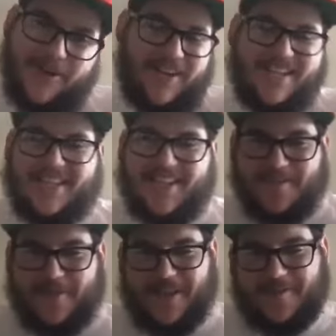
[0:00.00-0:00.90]
That's
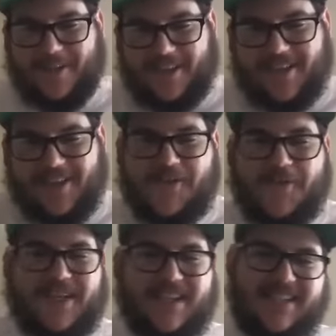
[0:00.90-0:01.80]
innovative. Like, yo, who
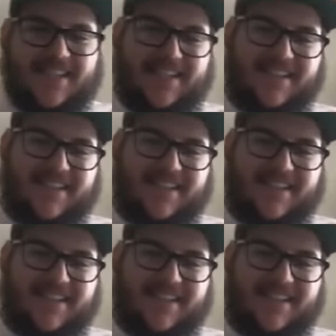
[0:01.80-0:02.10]
does that?